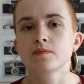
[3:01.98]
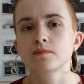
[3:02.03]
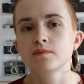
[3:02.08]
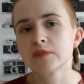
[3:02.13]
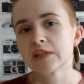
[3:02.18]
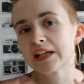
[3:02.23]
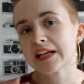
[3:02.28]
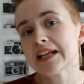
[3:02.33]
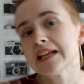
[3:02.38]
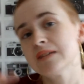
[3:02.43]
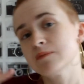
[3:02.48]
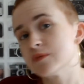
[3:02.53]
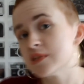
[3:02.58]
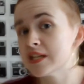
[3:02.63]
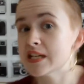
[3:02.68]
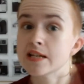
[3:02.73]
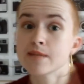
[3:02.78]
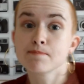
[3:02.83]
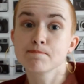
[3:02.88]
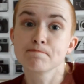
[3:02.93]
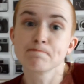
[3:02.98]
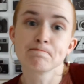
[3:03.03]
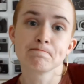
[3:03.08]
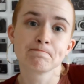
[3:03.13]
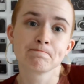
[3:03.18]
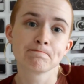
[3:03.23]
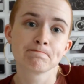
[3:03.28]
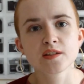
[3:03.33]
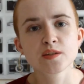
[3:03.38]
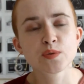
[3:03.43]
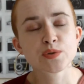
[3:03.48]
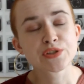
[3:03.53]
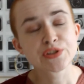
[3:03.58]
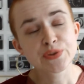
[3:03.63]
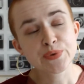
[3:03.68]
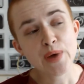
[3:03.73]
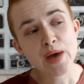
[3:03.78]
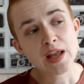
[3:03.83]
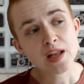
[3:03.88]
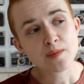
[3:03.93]
the Gleam team. There was
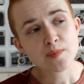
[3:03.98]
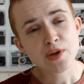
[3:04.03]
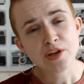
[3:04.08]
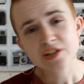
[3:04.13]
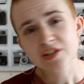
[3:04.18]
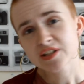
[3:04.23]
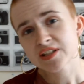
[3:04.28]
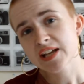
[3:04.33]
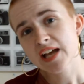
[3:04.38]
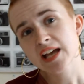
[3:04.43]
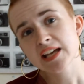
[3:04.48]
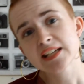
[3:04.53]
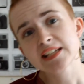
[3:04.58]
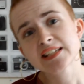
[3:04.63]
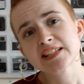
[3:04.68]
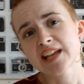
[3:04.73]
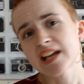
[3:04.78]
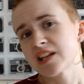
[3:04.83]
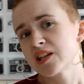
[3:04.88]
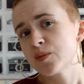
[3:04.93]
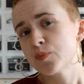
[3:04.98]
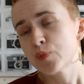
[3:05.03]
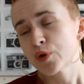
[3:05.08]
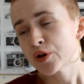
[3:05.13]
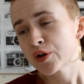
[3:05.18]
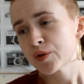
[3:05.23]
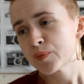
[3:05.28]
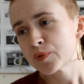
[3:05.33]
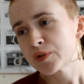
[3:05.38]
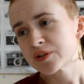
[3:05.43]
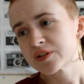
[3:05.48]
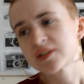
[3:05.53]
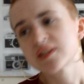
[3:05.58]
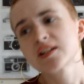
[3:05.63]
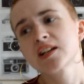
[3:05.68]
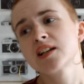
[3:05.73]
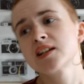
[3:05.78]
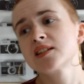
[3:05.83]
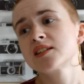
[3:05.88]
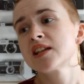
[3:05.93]
Zoella merchandise, Tanya Burr
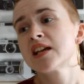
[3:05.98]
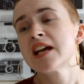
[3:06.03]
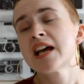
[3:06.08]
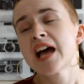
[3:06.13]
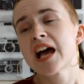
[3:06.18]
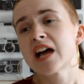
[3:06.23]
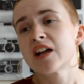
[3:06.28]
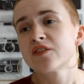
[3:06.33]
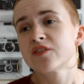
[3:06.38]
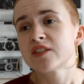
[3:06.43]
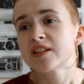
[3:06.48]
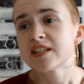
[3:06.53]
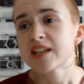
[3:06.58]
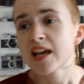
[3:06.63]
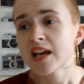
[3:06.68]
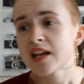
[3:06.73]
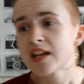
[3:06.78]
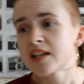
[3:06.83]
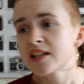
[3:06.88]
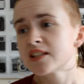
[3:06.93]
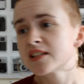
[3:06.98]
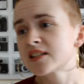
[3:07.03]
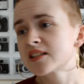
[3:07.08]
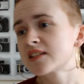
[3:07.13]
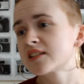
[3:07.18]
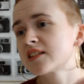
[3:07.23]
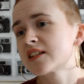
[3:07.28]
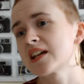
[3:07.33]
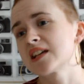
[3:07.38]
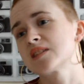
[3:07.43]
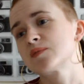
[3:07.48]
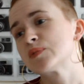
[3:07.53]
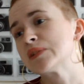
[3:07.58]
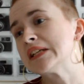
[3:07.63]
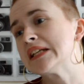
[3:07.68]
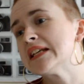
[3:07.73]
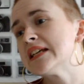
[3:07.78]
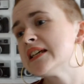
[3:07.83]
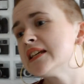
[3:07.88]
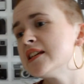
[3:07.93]
merchandise, Alfie Days, Casper
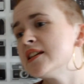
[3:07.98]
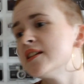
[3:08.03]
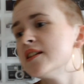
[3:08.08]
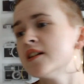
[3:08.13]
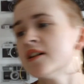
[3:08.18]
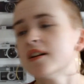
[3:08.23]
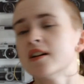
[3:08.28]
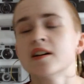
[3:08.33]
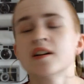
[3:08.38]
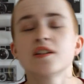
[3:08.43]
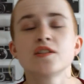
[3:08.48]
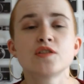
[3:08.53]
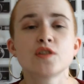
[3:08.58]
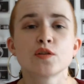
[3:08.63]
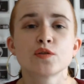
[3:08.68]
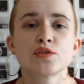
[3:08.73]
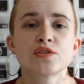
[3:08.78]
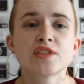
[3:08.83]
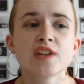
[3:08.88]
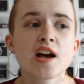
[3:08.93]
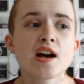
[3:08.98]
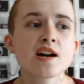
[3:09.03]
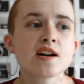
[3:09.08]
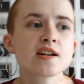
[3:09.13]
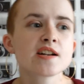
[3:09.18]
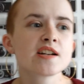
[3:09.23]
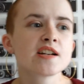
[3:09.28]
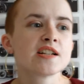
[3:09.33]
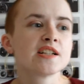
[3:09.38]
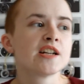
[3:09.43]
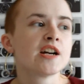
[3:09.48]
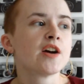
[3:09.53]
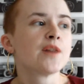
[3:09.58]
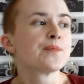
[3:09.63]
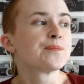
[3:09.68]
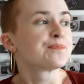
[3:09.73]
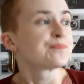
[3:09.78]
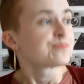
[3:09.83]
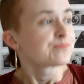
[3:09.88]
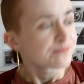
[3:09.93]
Lee, Joe Sugg,
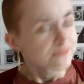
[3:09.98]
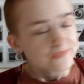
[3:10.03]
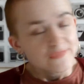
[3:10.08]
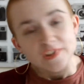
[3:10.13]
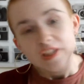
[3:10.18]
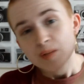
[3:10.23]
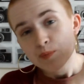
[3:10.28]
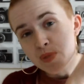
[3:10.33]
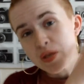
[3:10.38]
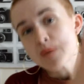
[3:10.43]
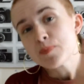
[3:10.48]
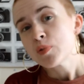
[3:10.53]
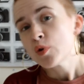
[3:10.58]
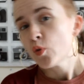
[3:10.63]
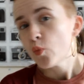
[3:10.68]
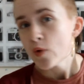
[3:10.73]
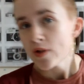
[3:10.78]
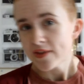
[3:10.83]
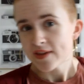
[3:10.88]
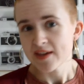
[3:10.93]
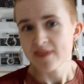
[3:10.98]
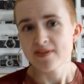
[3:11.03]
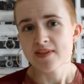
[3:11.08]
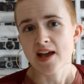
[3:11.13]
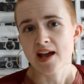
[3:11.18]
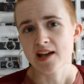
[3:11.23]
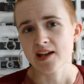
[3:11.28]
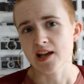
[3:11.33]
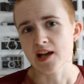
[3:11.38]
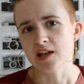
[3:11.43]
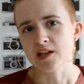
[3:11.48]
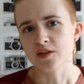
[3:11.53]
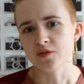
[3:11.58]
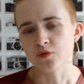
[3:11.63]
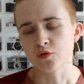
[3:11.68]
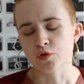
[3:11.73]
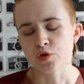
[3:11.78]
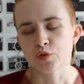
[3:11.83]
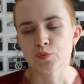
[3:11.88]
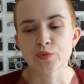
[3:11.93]
the people within that kind of
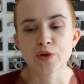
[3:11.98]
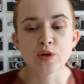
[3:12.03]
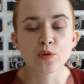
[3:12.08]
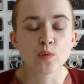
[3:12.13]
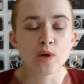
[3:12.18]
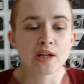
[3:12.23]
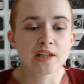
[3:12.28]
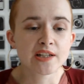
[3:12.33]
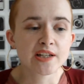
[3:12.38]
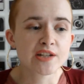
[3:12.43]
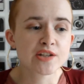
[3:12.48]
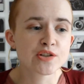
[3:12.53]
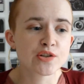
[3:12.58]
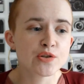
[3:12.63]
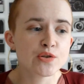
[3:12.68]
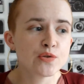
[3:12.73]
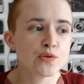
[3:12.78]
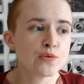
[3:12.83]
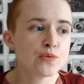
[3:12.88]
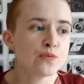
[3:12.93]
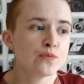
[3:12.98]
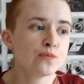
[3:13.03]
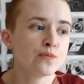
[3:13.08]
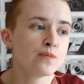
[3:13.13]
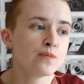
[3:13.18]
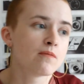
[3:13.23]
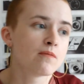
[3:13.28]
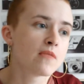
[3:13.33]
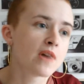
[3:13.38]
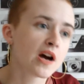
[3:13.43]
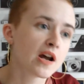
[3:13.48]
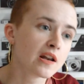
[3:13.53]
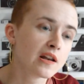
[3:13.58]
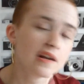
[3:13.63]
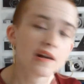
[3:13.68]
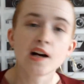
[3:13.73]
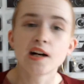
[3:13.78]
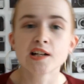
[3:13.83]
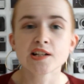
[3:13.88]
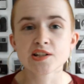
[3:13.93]
group. And while they do
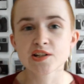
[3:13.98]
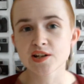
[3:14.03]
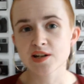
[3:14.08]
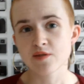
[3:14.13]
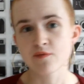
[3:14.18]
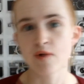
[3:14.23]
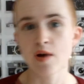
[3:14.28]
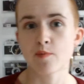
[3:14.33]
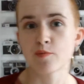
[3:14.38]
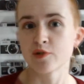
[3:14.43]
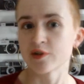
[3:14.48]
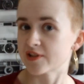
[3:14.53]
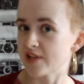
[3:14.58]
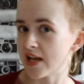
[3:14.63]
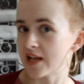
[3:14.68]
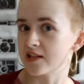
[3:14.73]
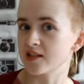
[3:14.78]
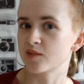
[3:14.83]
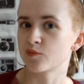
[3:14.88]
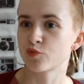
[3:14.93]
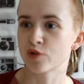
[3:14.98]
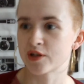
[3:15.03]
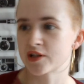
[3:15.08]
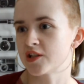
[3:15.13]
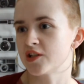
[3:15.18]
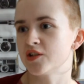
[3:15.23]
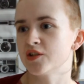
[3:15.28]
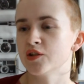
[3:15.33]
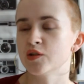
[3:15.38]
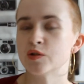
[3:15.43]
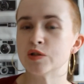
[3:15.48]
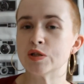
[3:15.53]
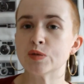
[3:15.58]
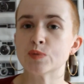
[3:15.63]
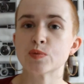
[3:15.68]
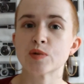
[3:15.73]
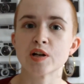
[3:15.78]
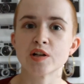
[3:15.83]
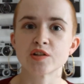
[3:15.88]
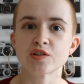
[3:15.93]
largely represent British YouTube
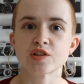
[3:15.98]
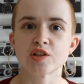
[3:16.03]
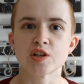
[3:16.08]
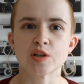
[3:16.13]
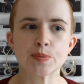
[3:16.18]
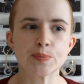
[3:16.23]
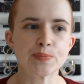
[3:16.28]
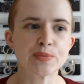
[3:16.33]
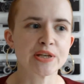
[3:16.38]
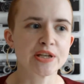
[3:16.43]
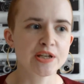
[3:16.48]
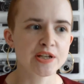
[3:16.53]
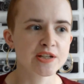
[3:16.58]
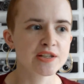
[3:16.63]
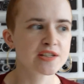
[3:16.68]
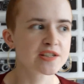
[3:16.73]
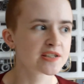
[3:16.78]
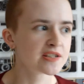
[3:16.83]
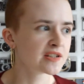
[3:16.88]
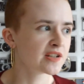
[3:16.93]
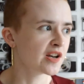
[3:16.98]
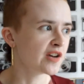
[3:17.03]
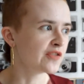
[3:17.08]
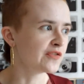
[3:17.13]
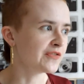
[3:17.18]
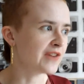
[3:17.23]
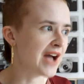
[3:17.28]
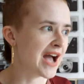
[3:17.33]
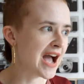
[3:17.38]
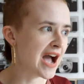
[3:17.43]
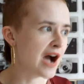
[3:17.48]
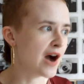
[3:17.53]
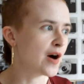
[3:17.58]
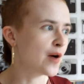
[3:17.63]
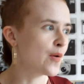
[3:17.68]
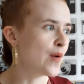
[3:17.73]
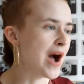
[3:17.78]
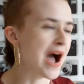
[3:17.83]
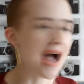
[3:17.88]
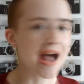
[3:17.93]
culture because of
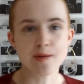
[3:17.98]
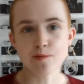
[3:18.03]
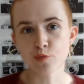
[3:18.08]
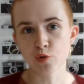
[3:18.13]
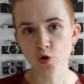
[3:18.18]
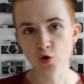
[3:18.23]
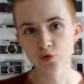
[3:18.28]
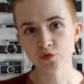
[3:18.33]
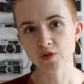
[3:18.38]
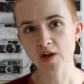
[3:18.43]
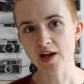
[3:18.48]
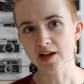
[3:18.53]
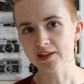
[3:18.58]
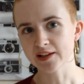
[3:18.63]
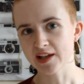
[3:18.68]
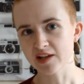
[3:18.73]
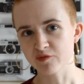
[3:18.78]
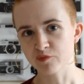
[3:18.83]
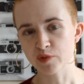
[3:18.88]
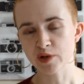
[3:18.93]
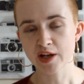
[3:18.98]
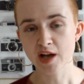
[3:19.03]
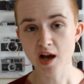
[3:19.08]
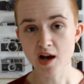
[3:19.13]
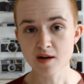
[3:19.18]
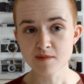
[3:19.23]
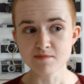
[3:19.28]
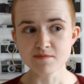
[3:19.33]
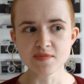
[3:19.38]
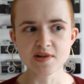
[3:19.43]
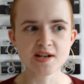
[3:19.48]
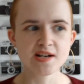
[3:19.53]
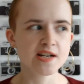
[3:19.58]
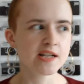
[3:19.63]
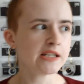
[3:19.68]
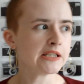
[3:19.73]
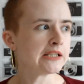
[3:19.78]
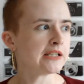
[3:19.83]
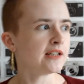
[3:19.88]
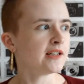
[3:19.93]
how high profile they've become,
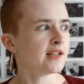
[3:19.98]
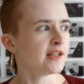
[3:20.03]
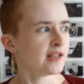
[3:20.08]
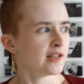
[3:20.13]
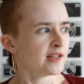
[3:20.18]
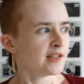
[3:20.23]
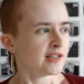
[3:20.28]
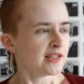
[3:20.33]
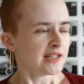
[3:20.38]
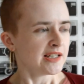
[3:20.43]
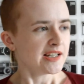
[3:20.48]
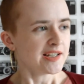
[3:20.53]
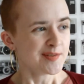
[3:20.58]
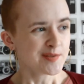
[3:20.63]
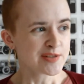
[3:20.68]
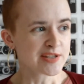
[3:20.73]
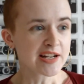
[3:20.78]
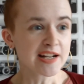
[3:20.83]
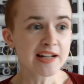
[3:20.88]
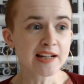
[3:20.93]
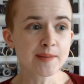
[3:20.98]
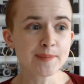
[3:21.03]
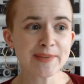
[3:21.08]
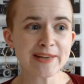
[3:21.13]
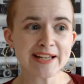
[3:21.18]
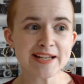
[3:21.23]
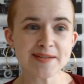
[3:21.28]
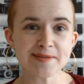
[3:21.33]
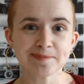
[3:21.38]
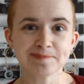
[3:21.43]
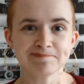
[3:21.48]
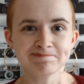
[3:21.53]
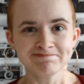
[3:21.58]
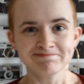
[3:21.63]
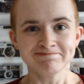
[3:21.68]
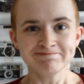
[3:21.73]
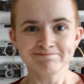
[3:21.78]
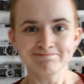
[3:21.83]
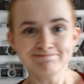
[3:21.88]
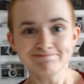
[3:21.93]
it was a little bit,
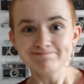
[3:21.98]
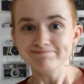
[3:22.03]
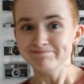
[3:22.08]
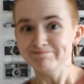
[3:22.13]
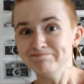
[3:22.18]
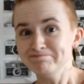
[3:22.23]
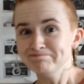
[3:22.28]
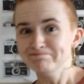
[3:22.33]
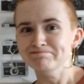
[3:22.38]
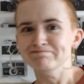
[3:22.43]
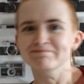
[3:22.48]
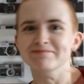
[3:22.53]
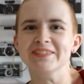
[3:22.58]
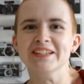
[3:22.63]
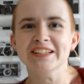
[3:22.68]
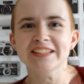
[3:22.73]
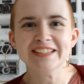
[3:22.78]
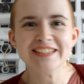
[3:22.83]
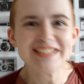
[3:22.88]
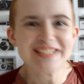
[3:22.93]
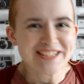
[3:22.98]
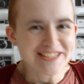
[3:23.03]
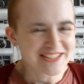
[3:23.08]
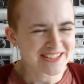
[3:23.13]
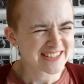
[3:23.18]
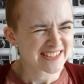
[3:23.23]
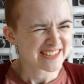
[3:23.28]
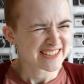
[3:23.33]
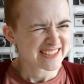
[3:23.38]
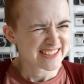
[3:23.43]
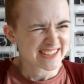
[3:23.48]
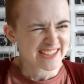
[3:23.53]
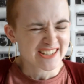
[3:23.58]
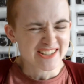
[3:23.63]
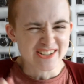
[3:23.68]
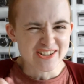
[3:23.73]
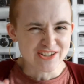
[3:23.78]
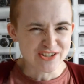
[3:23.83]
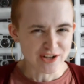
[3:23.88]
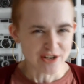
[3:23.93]
to
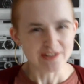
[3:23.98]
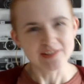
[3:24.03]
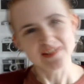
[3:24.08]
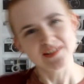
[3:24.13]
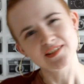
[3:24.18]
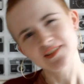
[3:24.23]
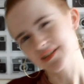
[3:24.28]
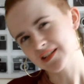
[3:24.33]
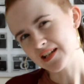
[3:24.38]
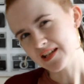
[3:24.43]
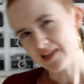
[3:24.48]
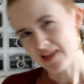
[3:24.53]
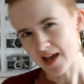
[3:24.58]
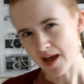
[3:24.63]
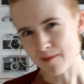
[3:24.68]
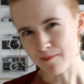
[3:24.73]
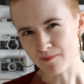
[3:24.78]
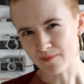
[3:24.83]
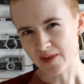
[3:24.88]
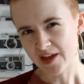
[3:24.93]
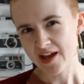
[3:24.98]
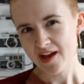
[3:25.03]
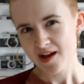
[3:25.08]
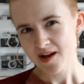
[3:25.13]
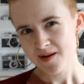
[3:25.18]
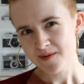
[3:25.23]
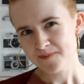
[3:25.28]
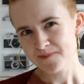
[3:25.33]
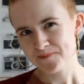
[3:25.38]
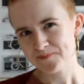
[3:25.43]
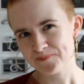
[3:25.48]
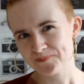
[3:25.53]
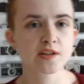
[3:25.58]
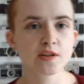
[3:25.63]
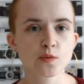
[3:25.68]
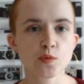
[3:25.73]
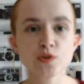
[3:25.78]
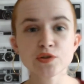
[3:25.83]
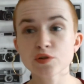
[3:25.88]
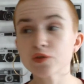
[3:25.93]
just see them there.
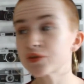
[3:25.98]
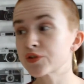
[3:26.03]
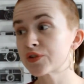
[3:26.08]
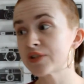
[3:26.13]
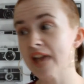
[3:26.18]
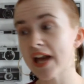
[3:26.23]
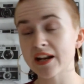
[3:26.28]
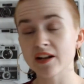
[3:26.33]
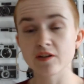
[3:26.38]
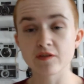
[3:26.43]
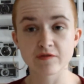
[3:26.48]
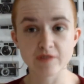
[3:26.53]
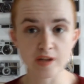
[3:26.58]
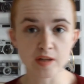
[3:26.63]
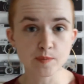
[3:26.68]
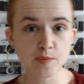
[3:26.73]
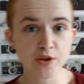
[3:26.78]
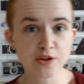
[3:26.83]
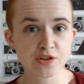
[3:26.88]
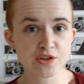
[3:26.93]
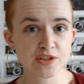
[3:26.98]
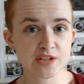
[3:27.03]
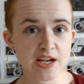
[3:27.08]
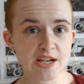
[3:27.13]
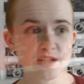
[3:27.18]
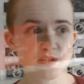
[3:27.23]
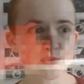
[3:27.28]
There was also Dan and Phil merchandise,